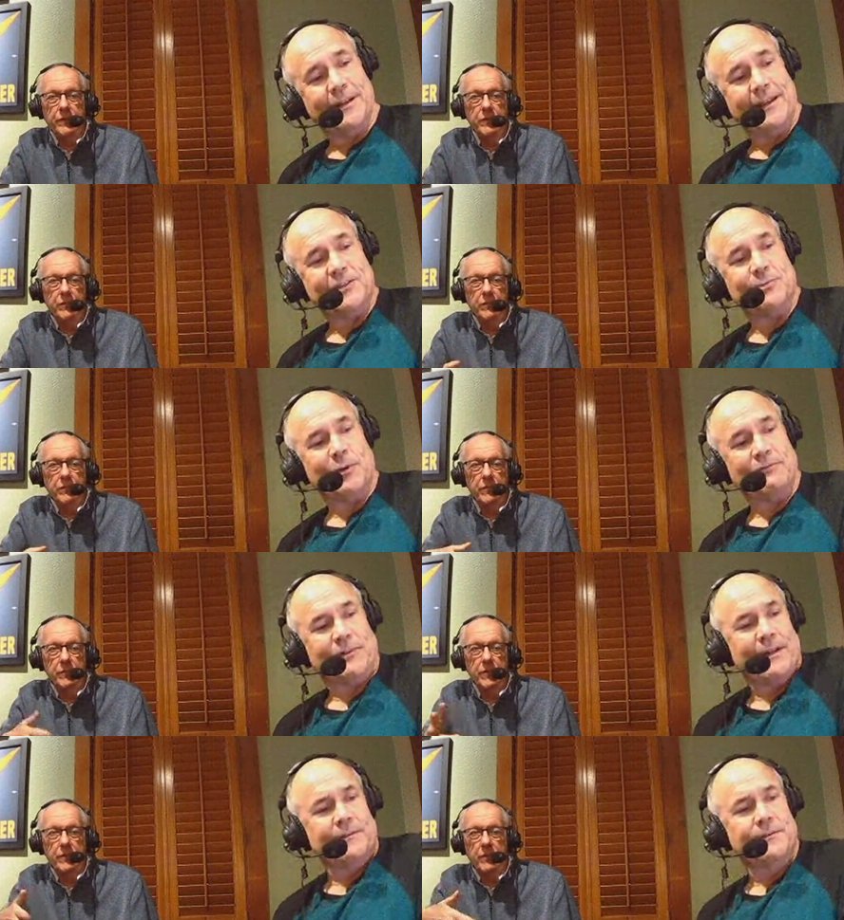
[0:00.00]
Speaker 1: I think it's more
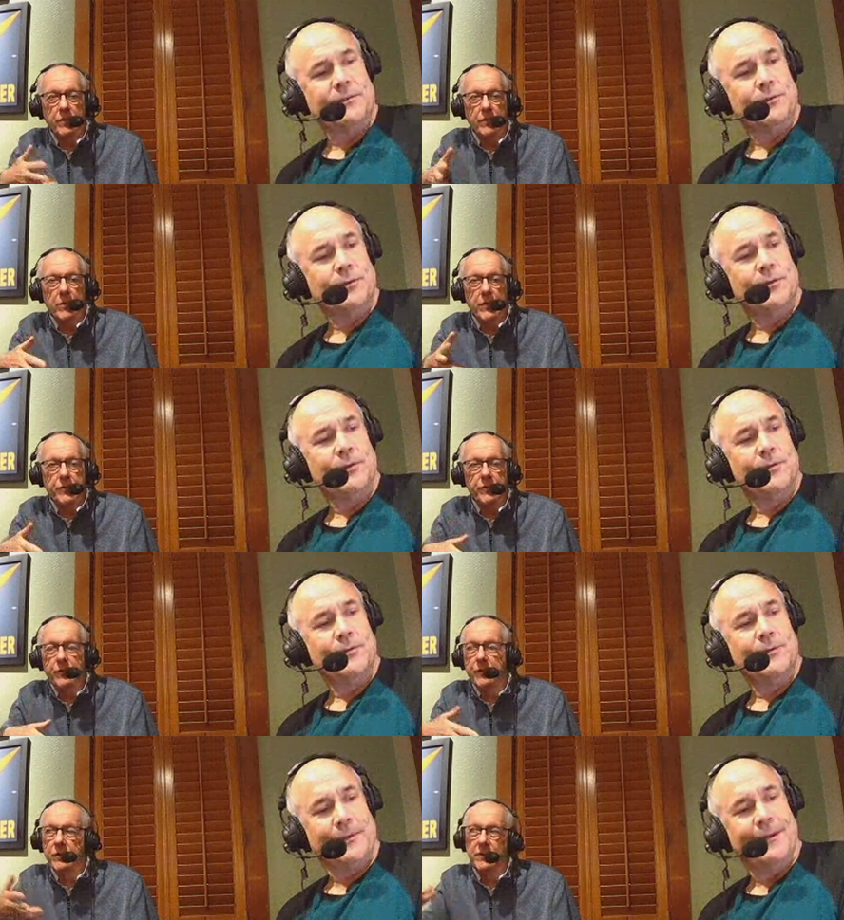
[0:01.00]
fun. Do
Speaker 2: the
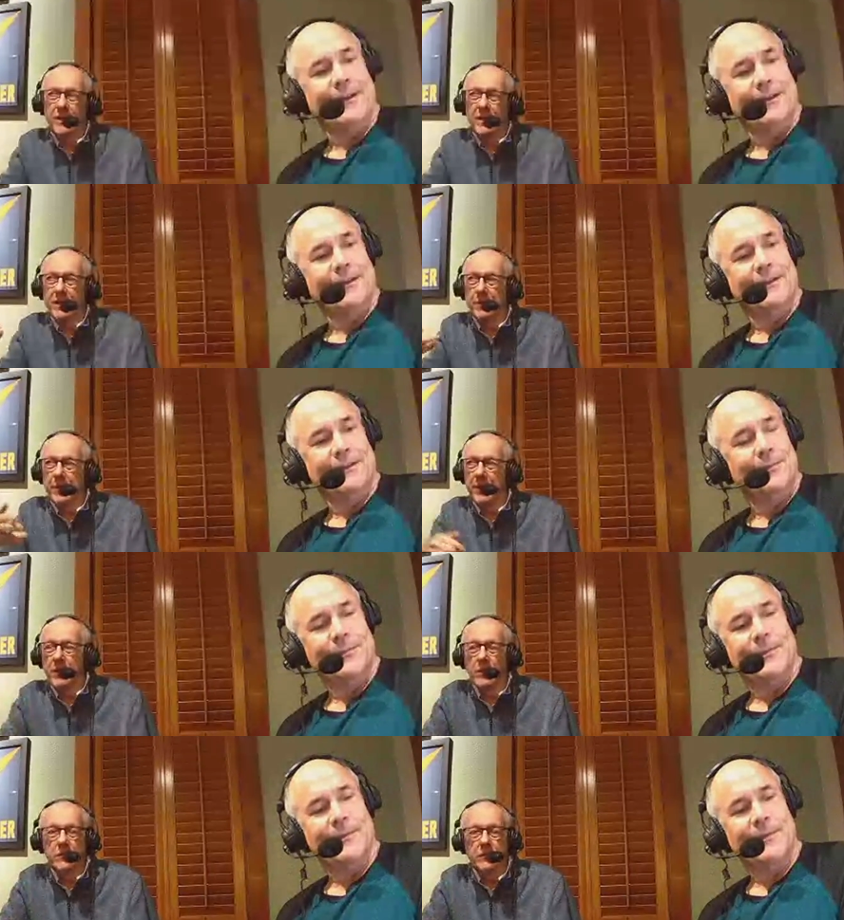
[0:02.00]
questions, and there's not that many
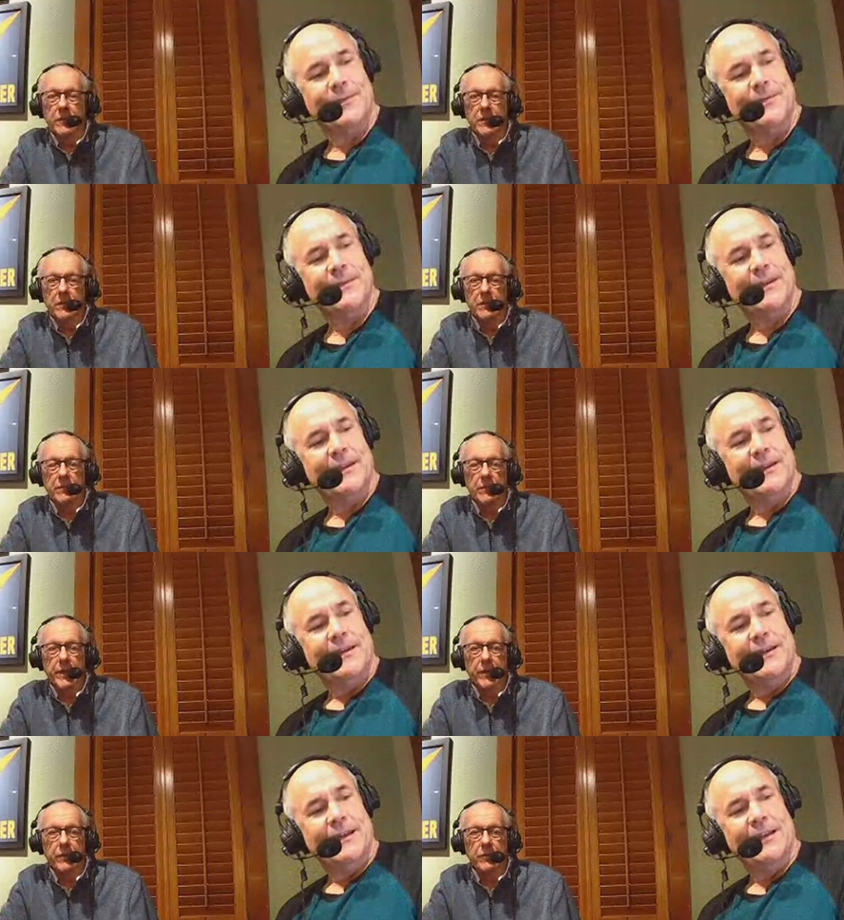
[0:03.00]
callers on the
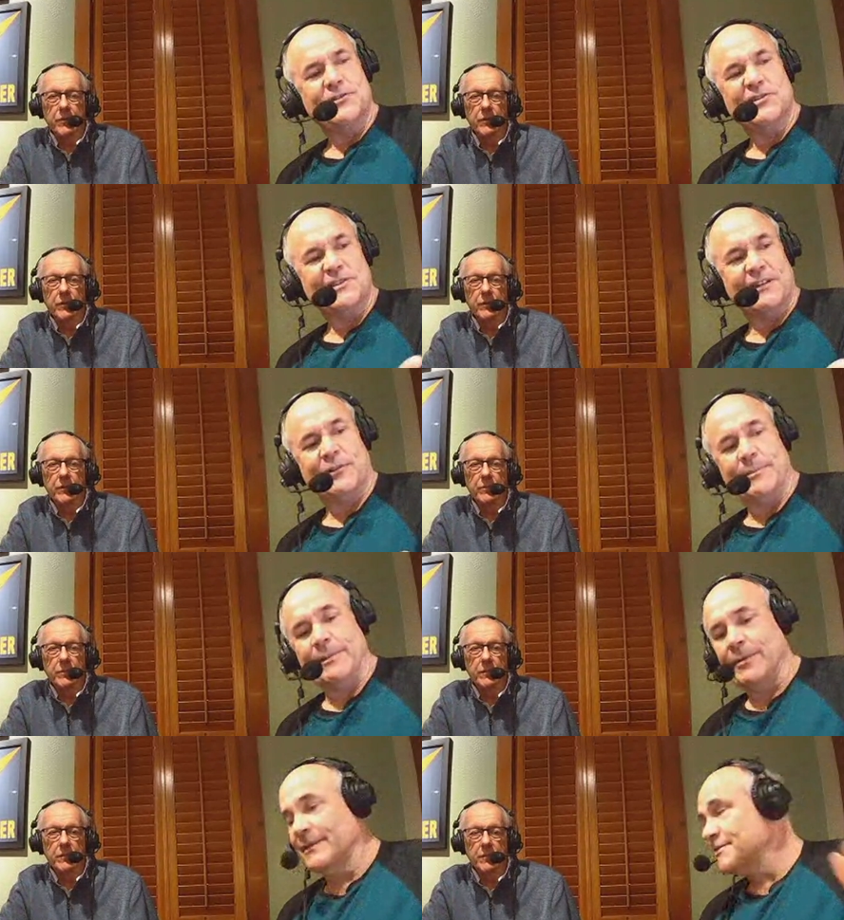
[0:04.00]
Speaker 1: radio. it's so just different is,
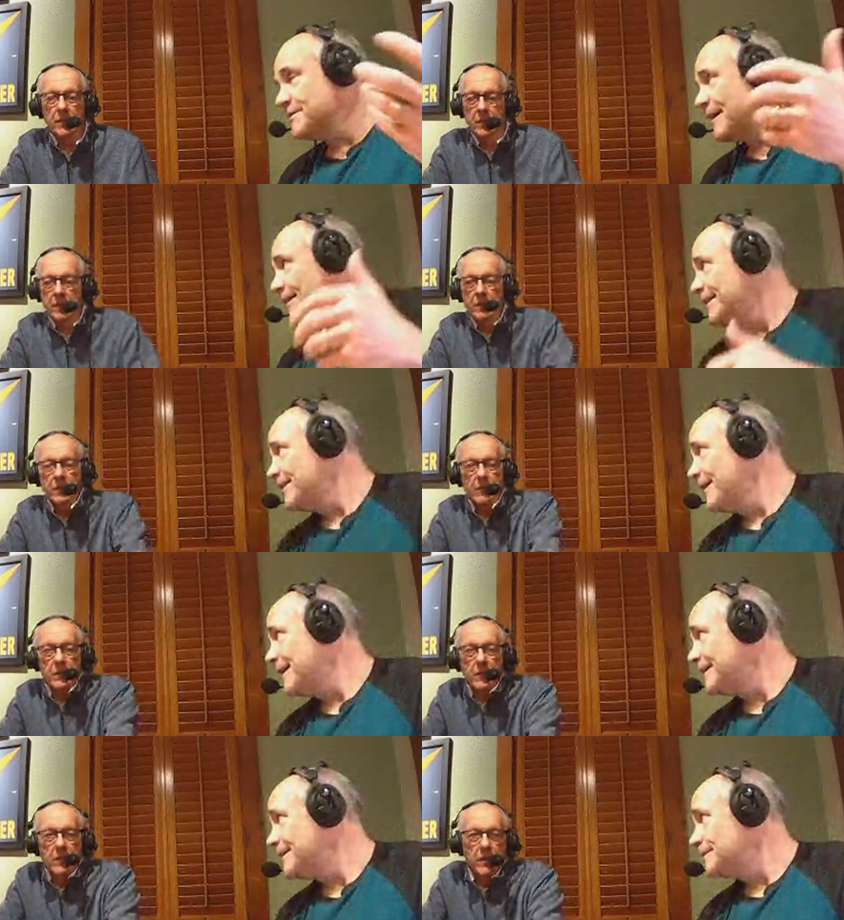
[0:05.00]
people. This is how they
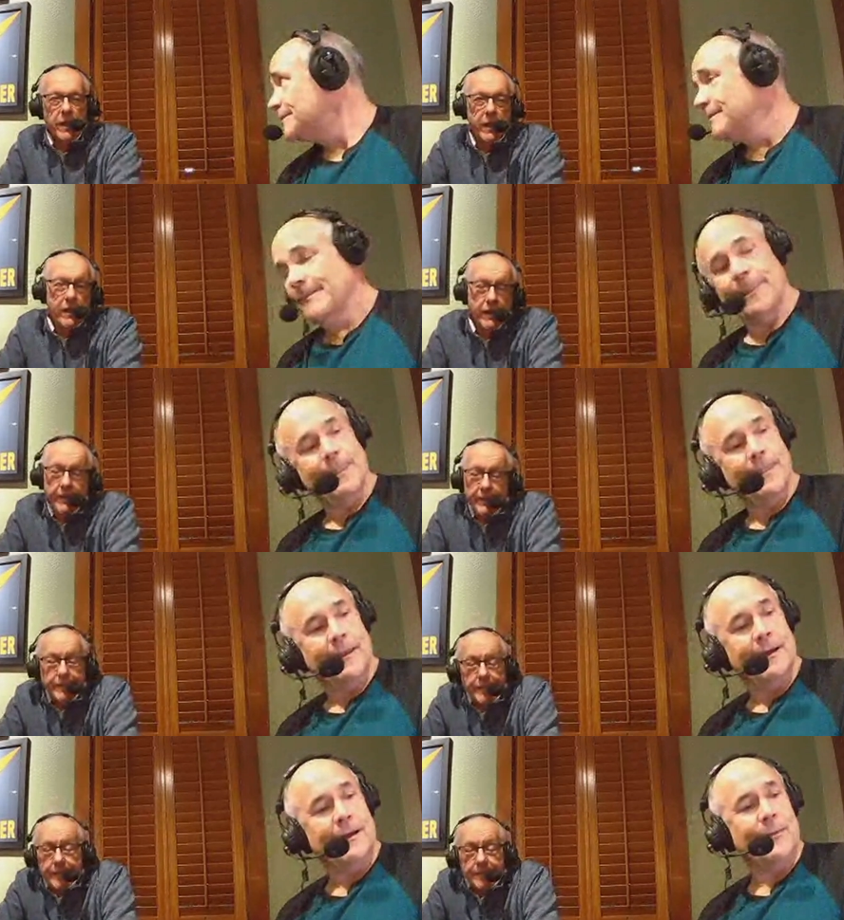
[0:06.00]
interact now. Yeah.
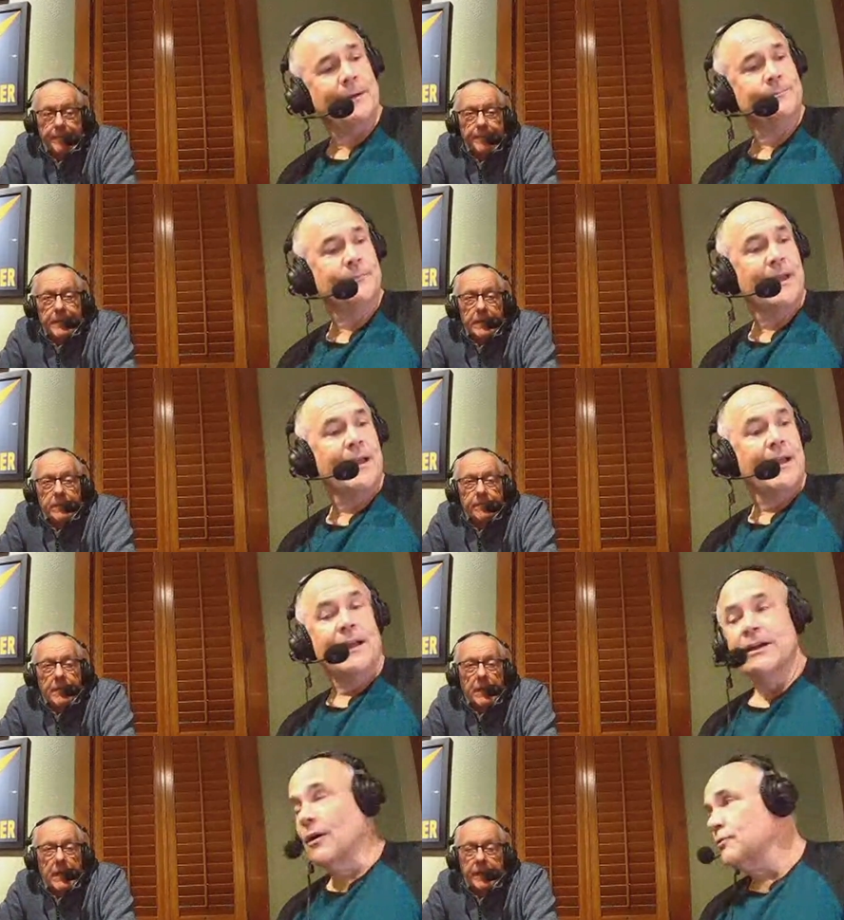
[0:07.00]
I, anyway, yeah,
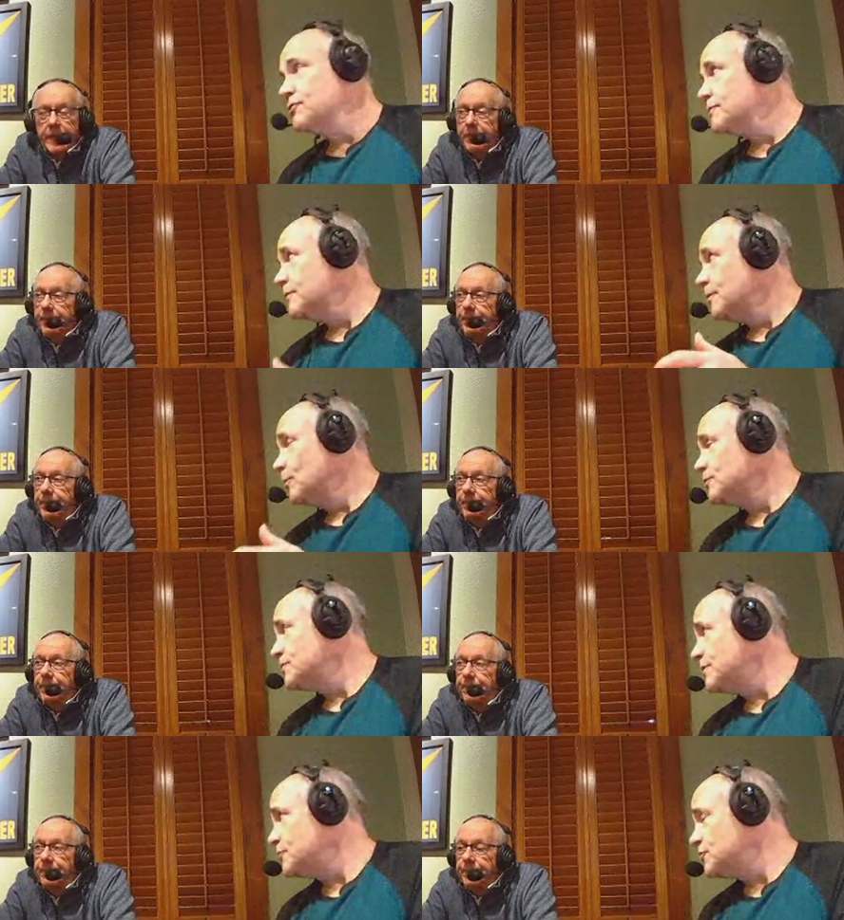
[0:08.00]
coach, like we'll
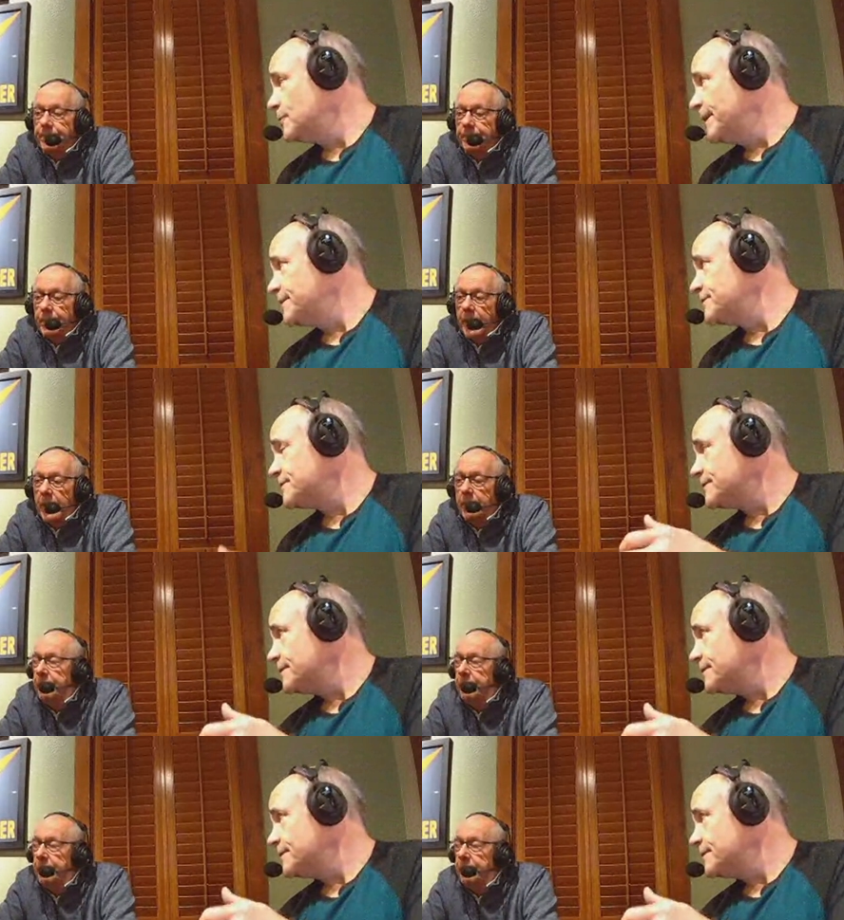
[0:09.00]
see you in two weeks. Yep.